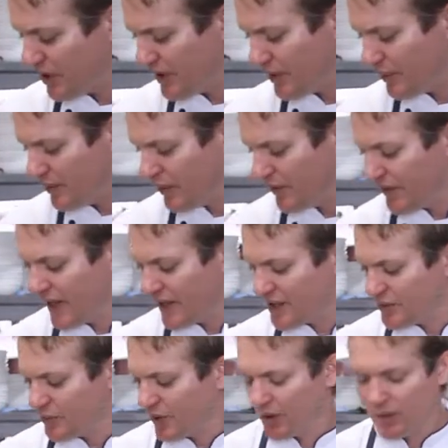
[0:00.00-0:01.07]
yeah, we've got that
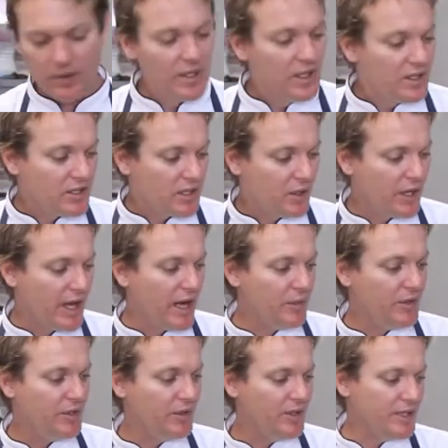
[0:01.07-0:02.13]
as well. So how we
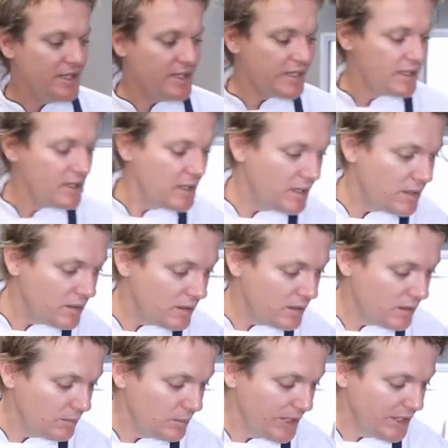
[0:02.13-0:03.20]
do this?
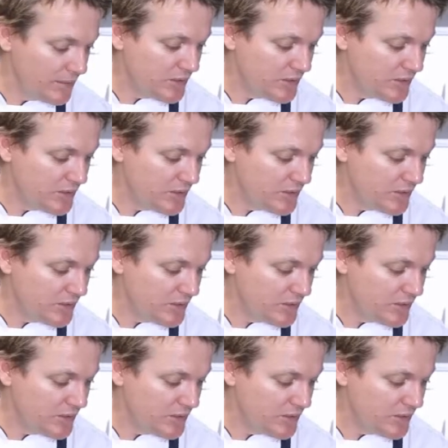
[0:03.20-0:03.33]
A medium